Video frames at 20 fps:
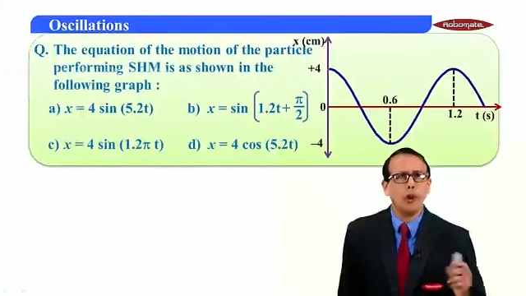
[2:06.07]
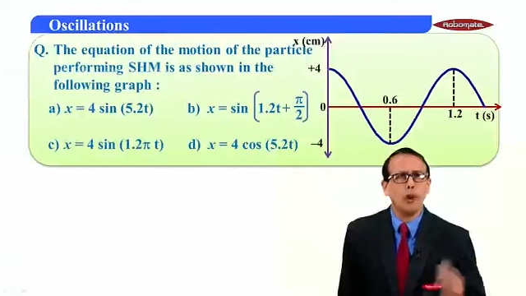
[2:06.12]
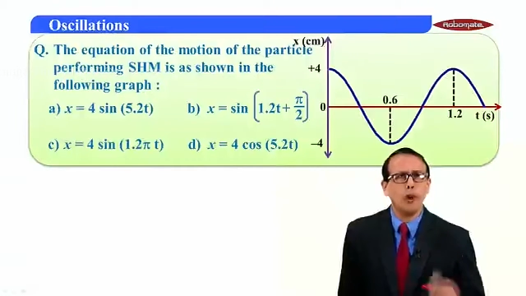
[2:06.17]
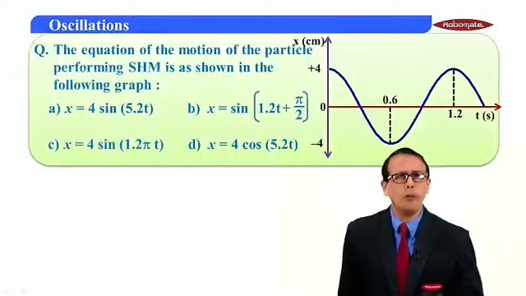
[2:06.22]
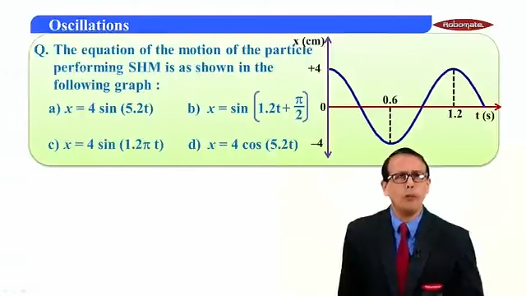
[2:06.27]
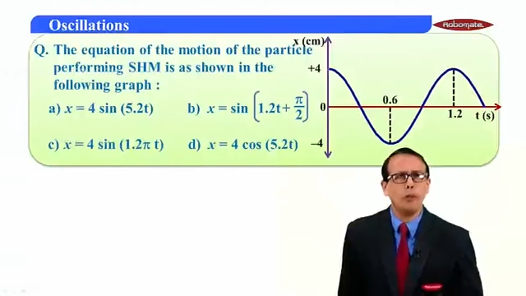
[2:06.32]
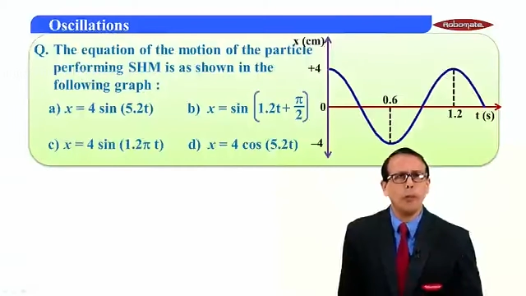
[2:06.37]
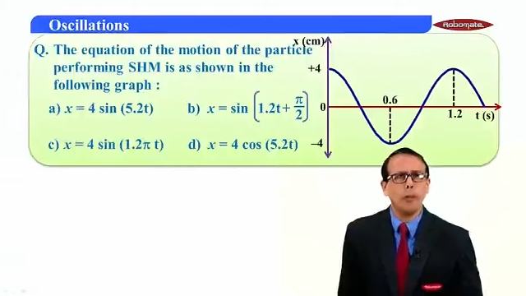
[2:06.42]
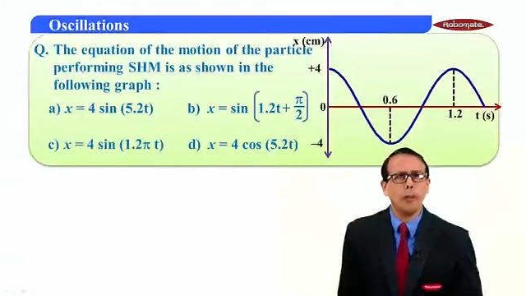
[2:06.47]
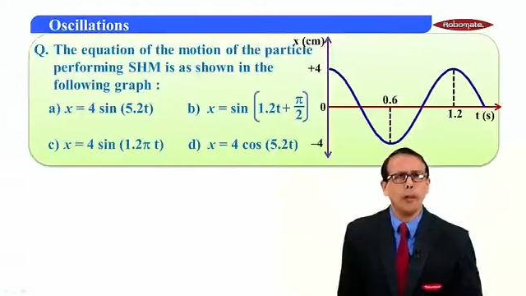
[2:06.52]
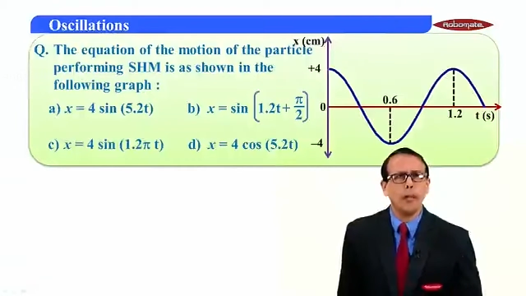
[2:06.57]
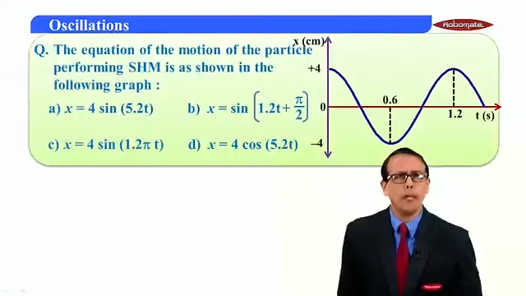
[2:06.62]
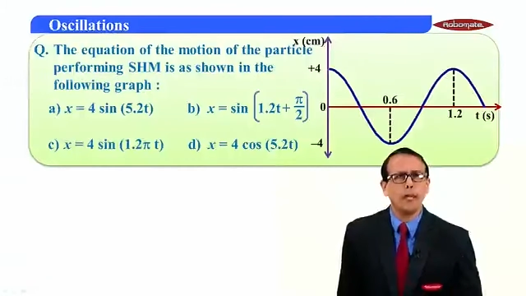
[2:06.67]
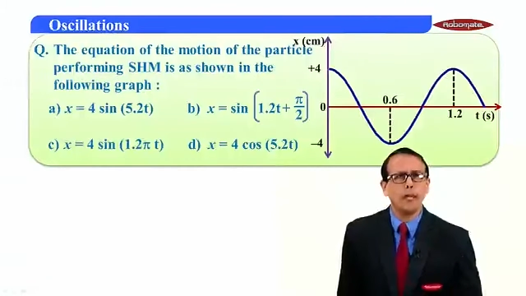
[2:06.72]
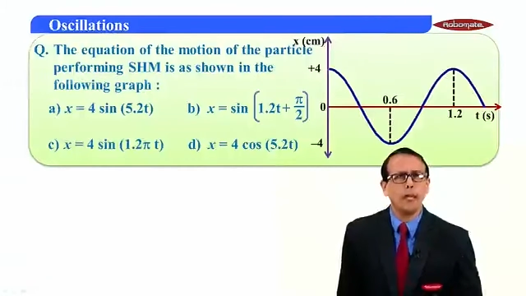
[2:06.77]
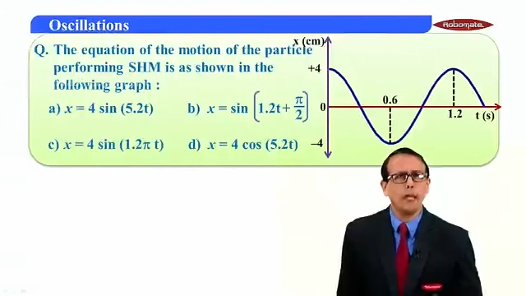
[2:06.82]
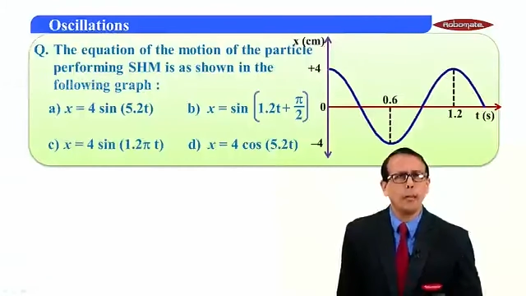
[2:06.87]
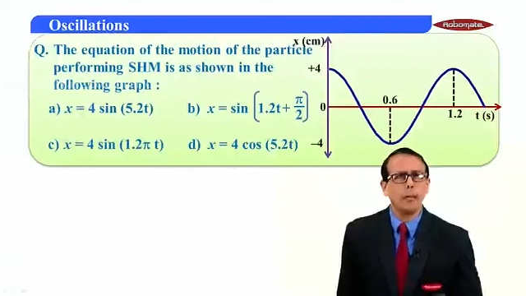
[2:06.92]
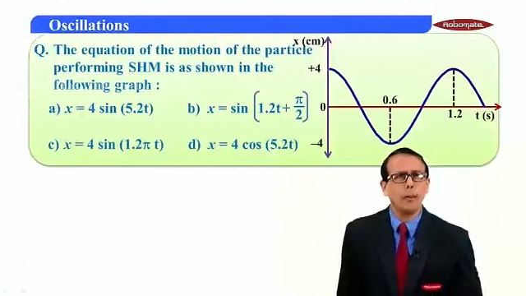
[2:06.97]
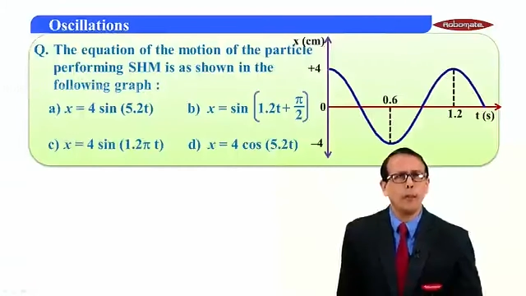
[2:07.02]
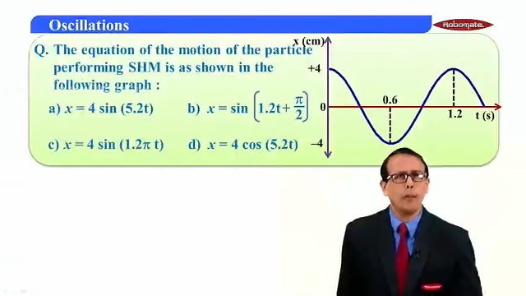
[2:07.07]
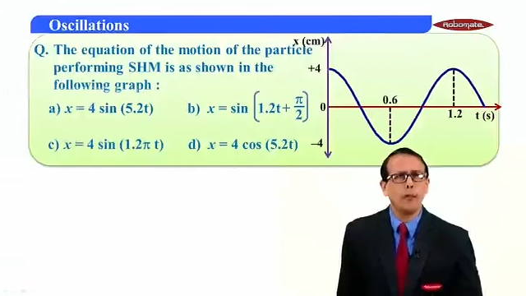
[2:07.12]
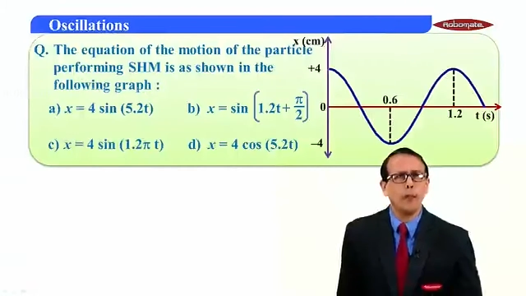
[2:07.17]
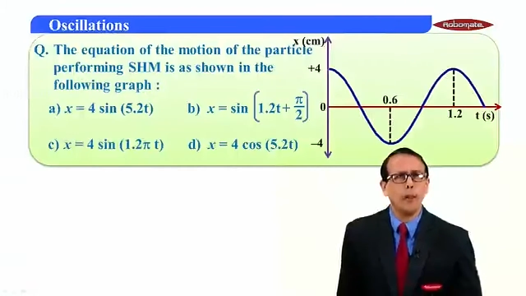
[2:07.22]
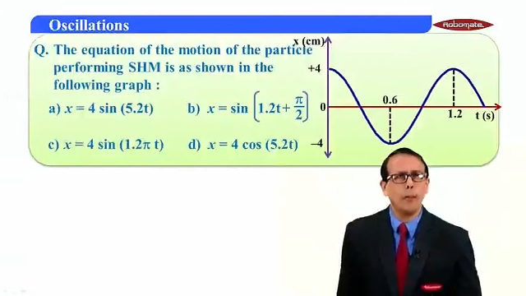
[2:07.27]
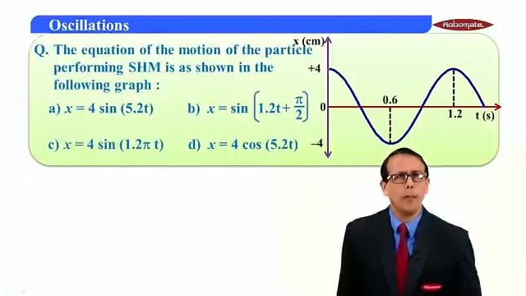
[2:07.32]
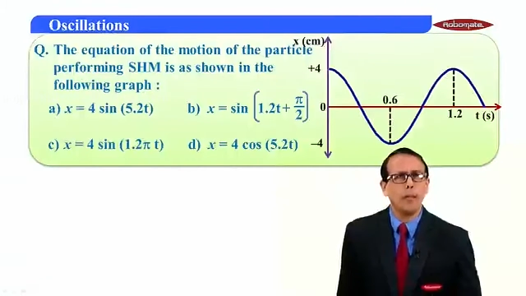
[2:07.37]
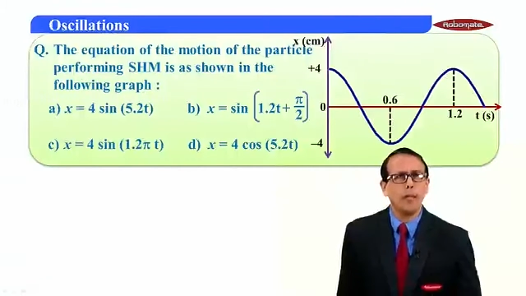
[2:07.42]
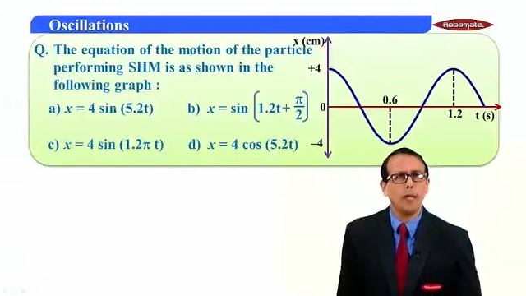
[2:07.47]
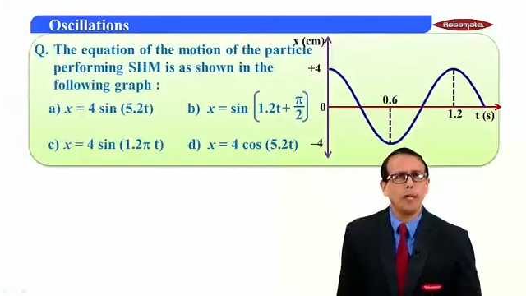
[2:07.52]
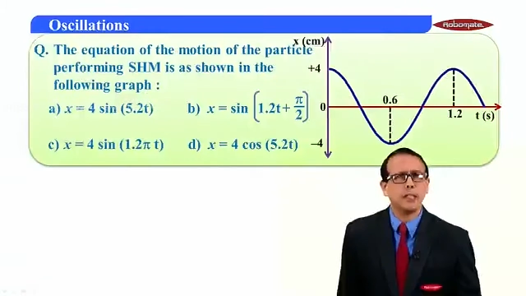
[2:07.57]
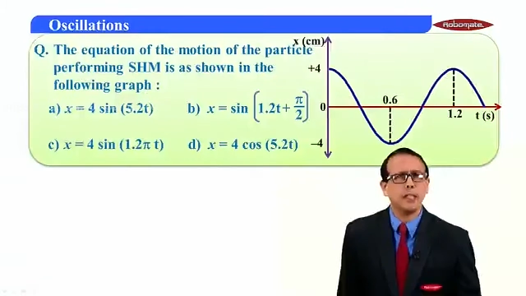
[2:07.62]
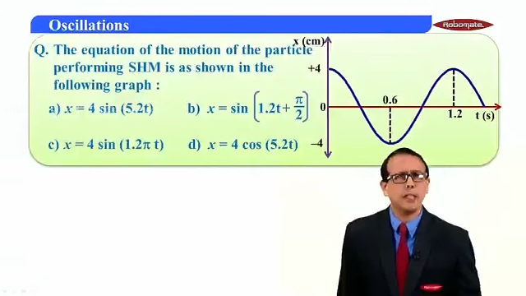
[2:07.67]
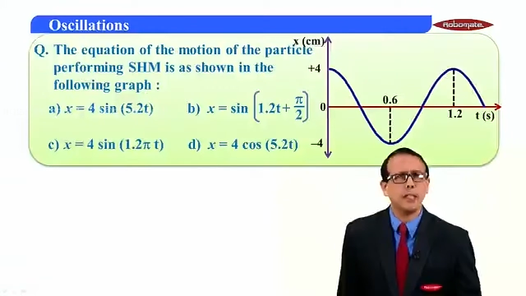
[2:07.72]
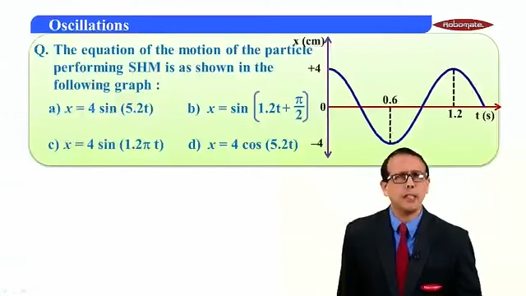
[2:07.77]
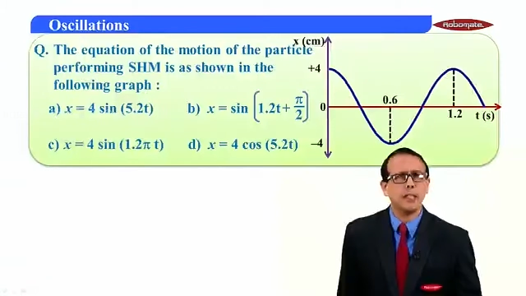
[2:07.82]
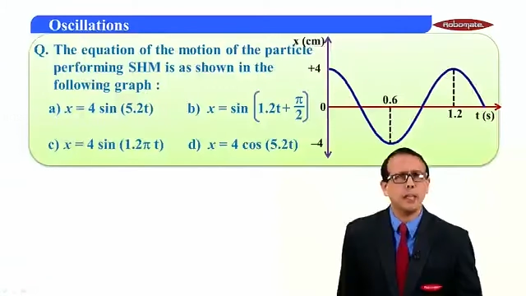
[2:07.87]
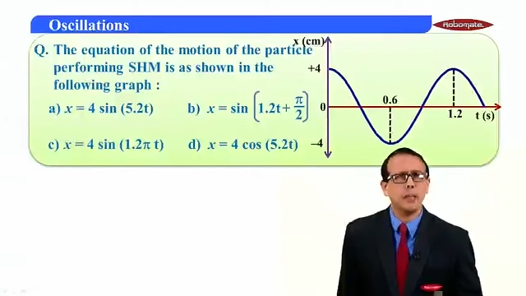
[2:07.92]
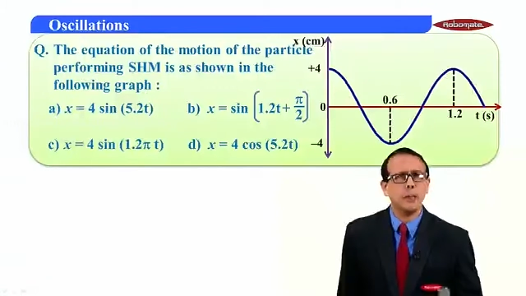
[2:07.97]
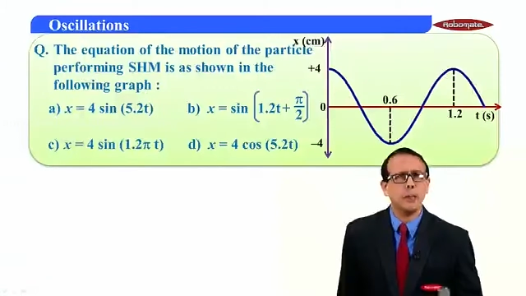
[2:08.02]
of the particle performing
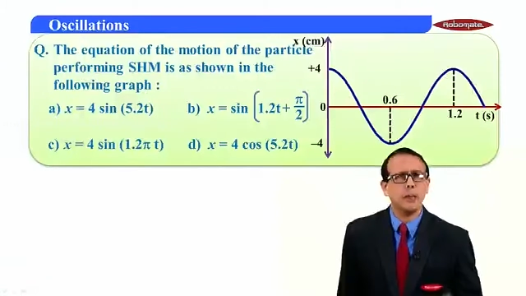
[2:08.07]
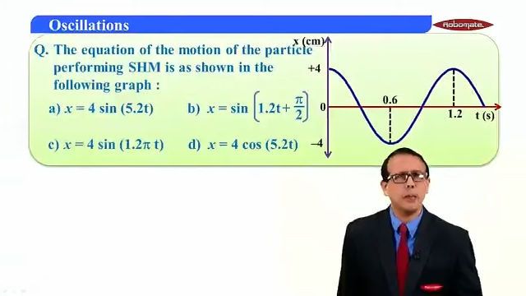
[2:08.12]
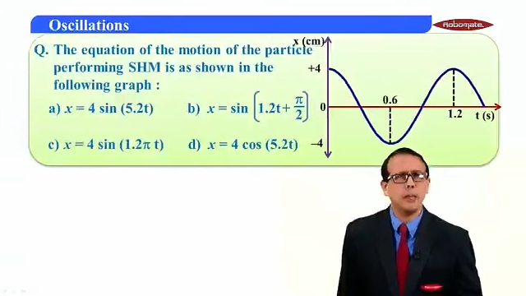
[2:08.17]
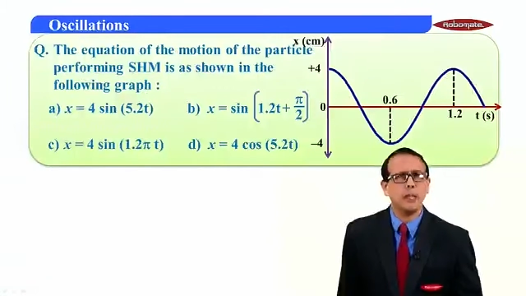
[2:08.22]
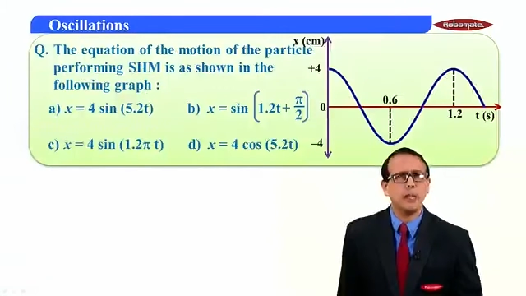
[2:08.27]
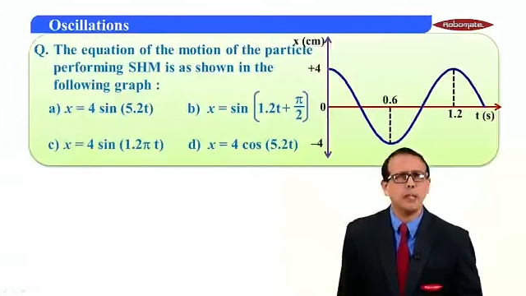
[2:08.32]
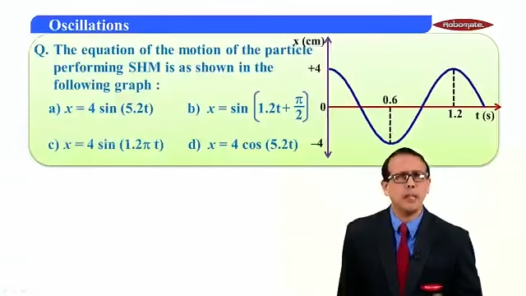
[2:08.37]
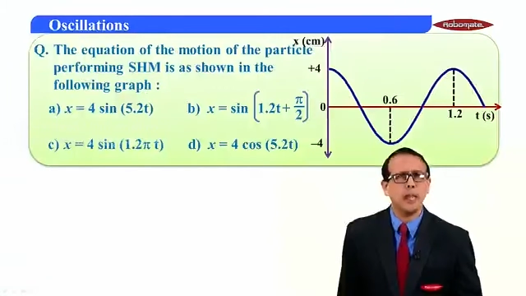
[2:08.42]
SHM